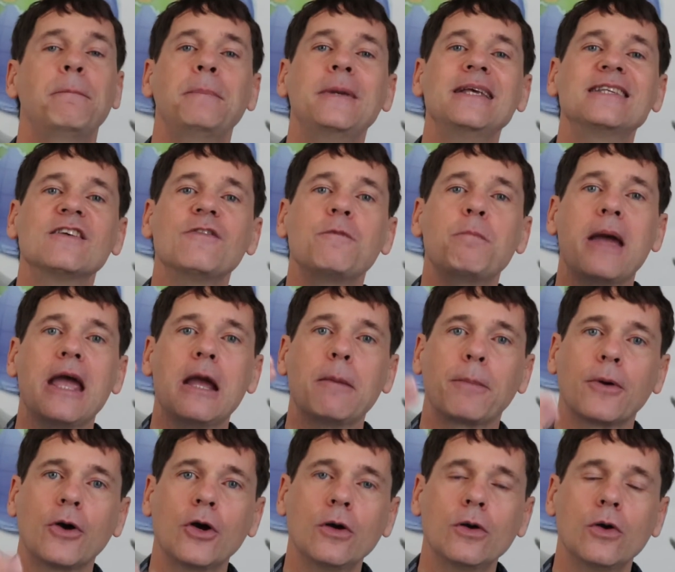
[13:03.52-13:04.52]
piece of
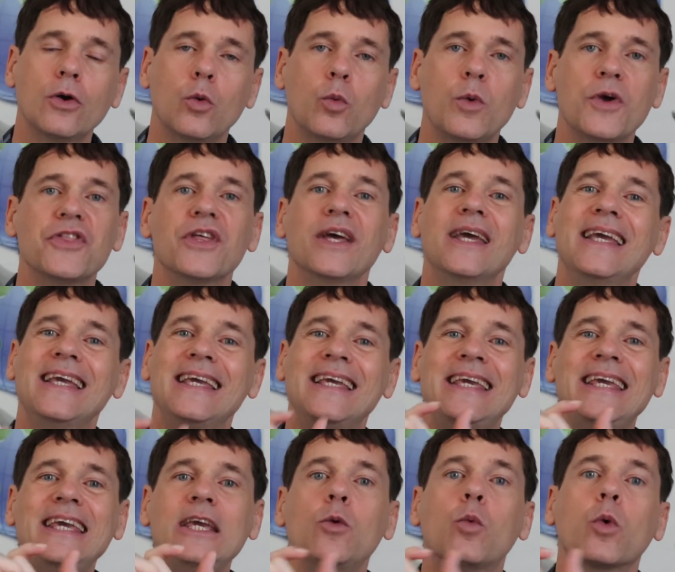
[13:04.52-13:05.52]
paper with
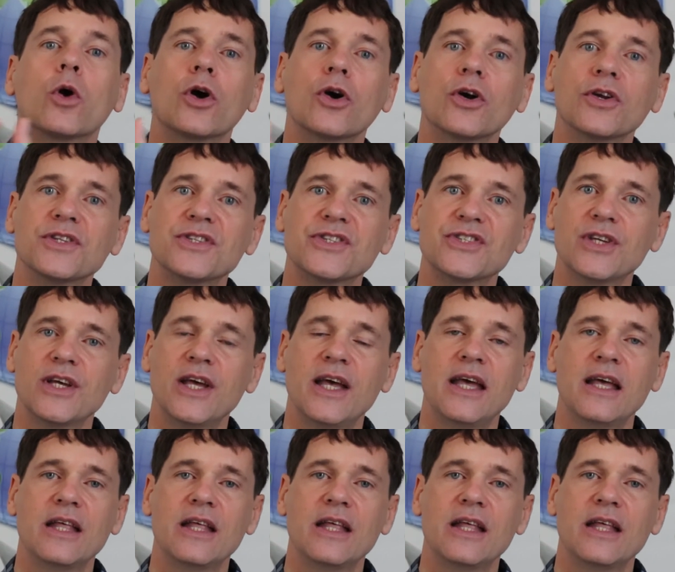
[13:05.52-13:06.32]
keywords.